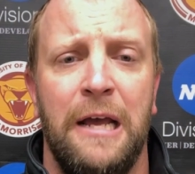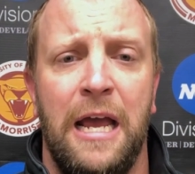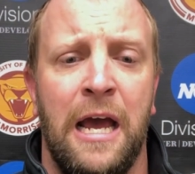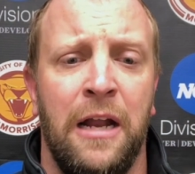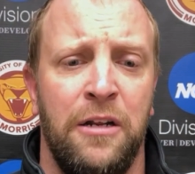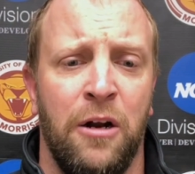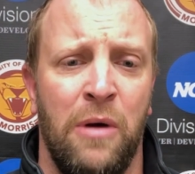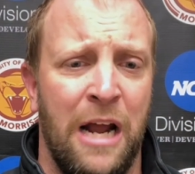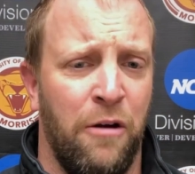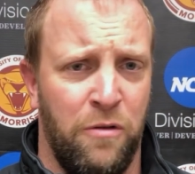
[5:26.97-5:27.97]
And, we
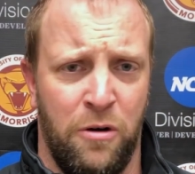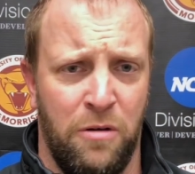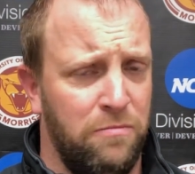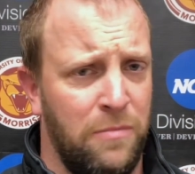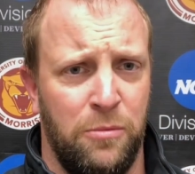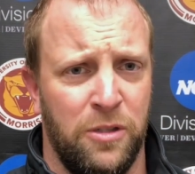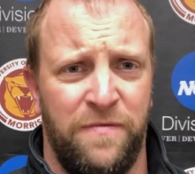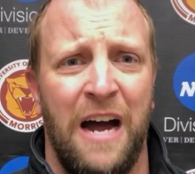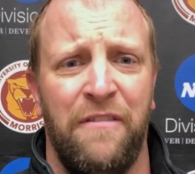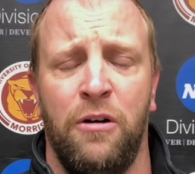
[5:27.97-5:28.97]
had over almost
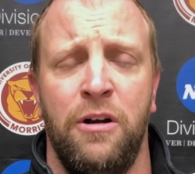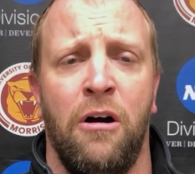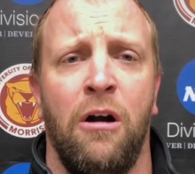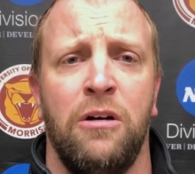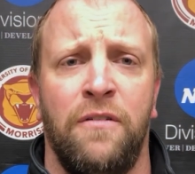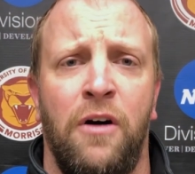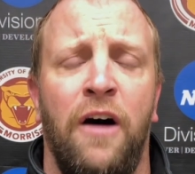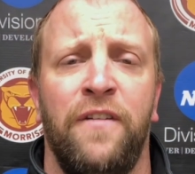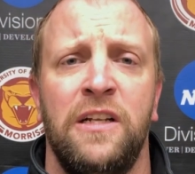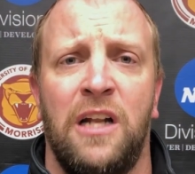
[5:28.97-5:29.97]
500 yards of
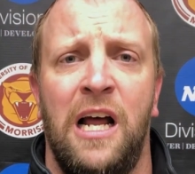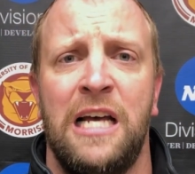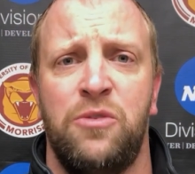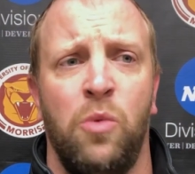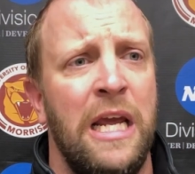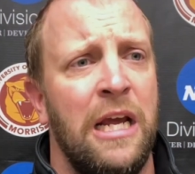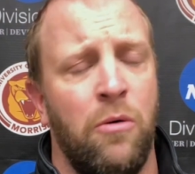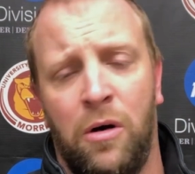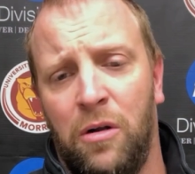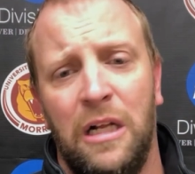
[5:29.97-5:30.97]
offense last week.
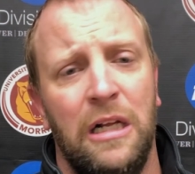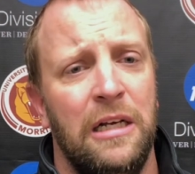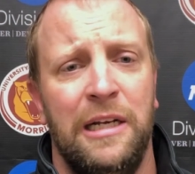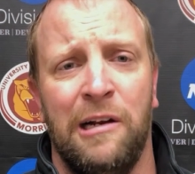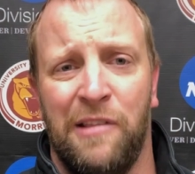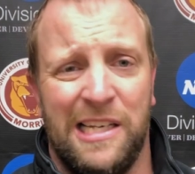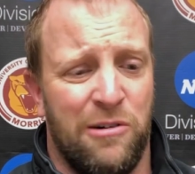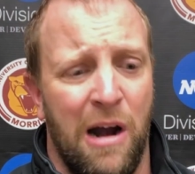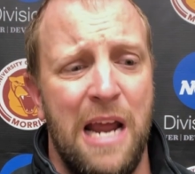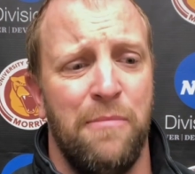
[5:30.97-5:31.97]
Well, that's
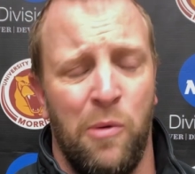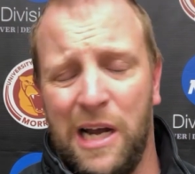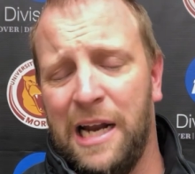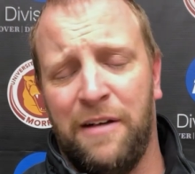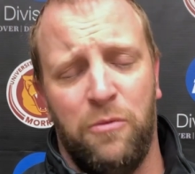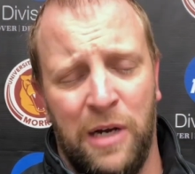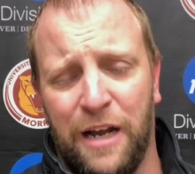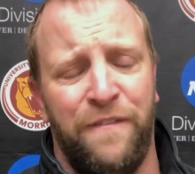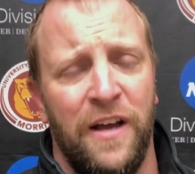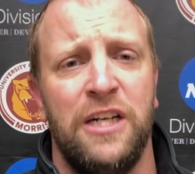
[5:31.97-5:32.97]
great, but we gotta
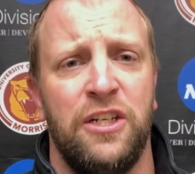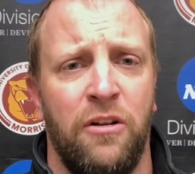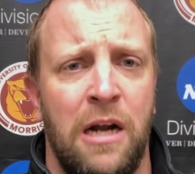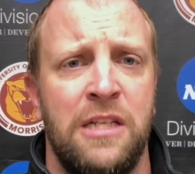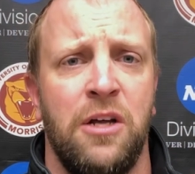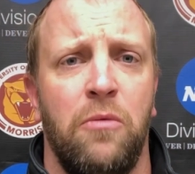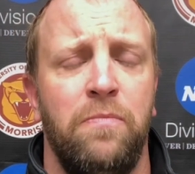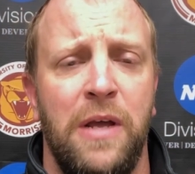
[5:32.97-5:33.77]
finish in the red zone.